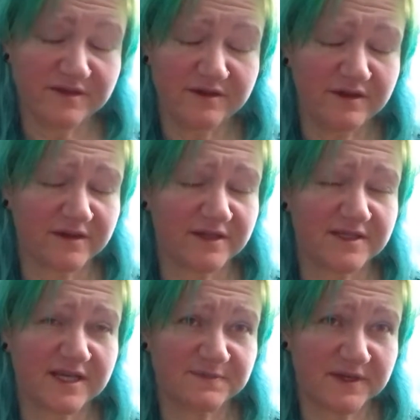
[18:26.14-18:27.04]
So yeah,
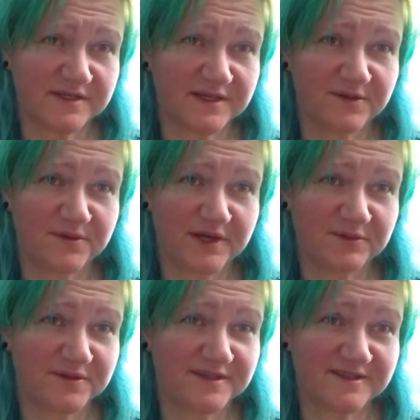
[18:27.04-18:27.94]
that's basically what I
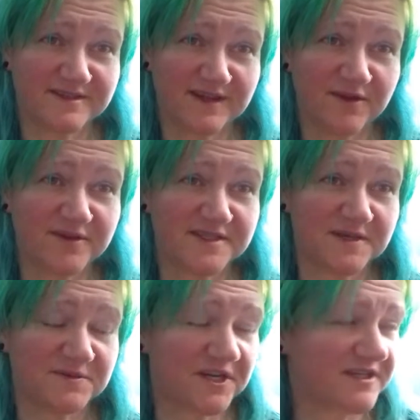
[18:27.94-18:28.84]
wanted to say on the
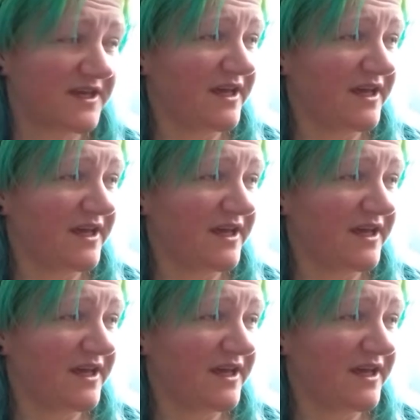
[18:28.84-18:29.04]
subject.